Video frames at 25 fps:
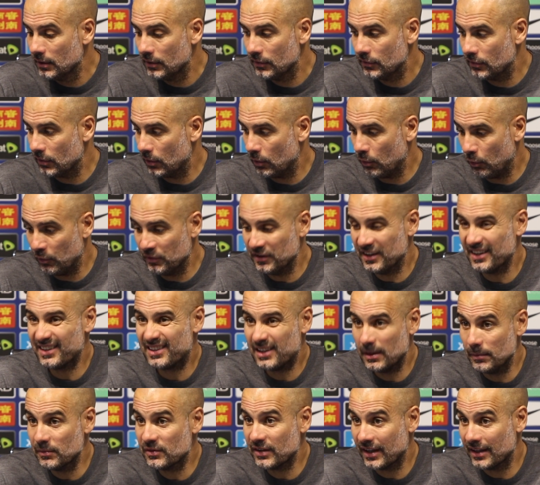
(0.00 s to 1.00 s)
So on the
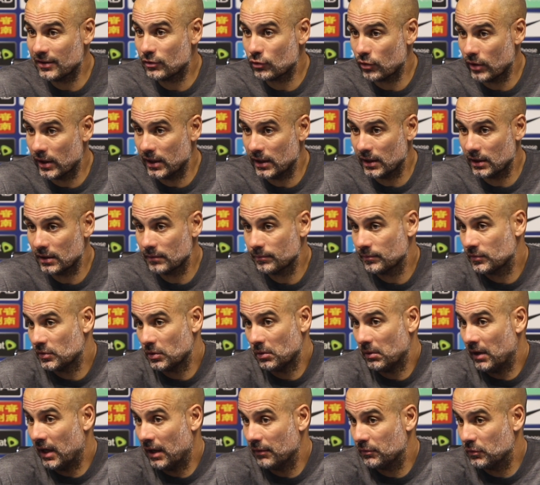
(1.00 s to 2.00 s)
teams I training,
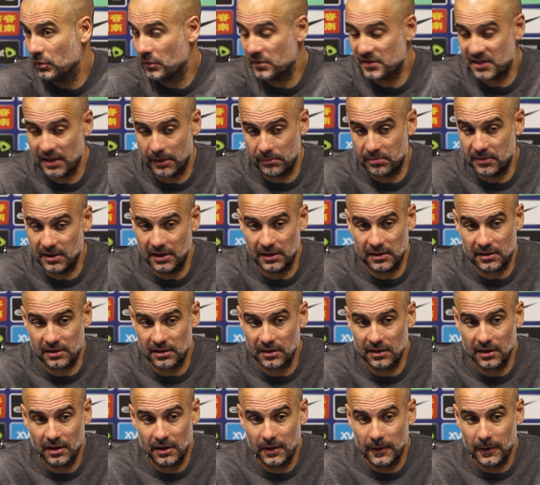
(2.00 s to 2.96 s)
so I have to accept it.